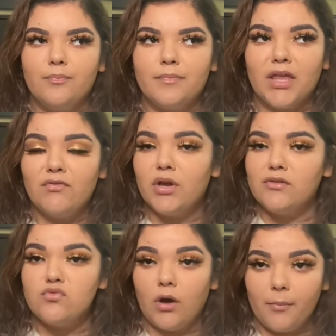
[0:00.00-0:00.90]
If you
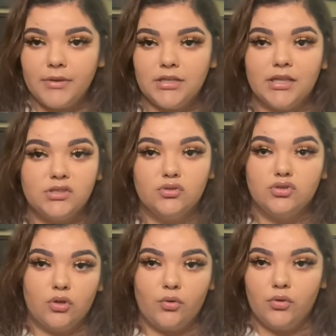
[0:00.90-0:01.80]
guys want me to like to
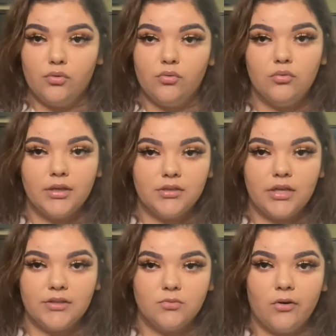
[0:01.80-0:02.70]
show you it
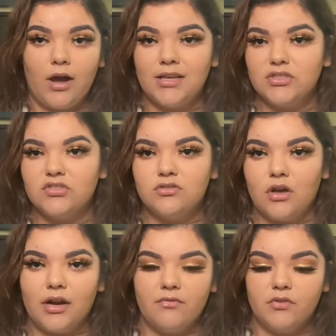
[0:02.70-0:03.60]
as well, I just thought
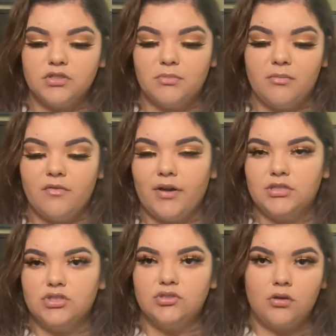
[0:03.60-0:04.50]
at first maybe if I
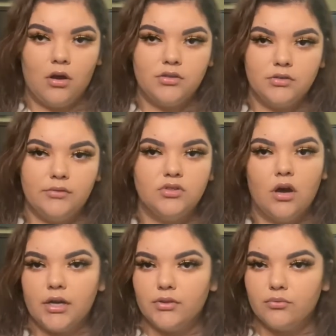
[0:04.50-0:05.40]
just
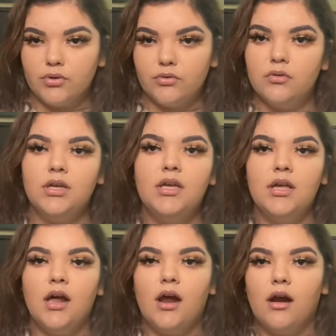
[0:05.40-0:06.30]
talk it through,
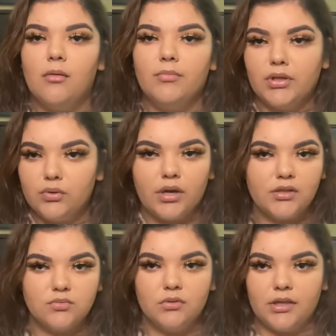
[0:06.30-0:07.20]
then you
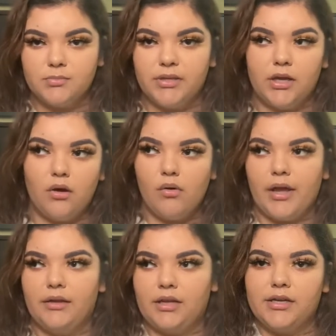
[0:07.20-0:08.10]
guys will like be like, oh,
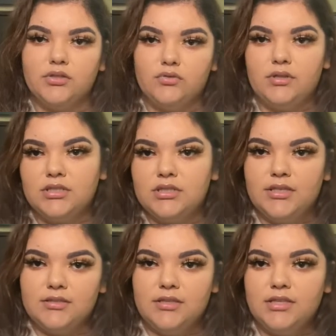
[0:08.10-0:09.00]
okay, I can do this,
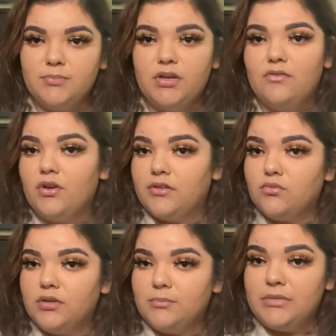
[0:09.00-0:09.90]
this, and this. But if you guys
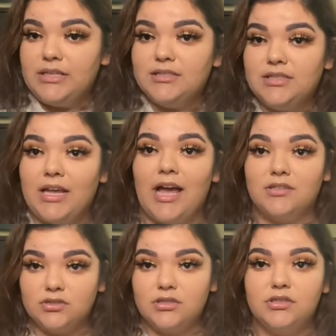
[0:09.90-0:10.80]
wanted me to see to
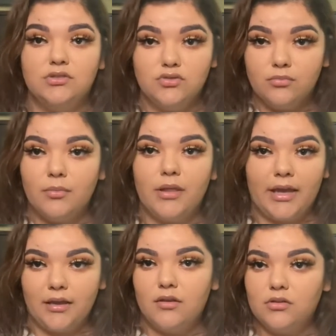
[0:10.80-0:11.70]
actually do
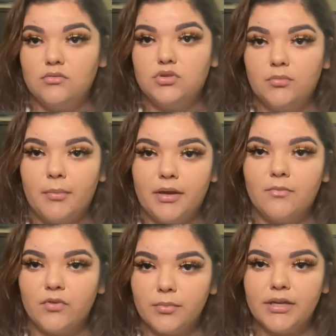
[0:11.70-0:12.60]
my makeup
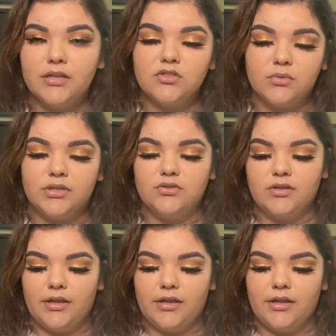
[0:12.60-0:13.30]
for beginners, we can do that.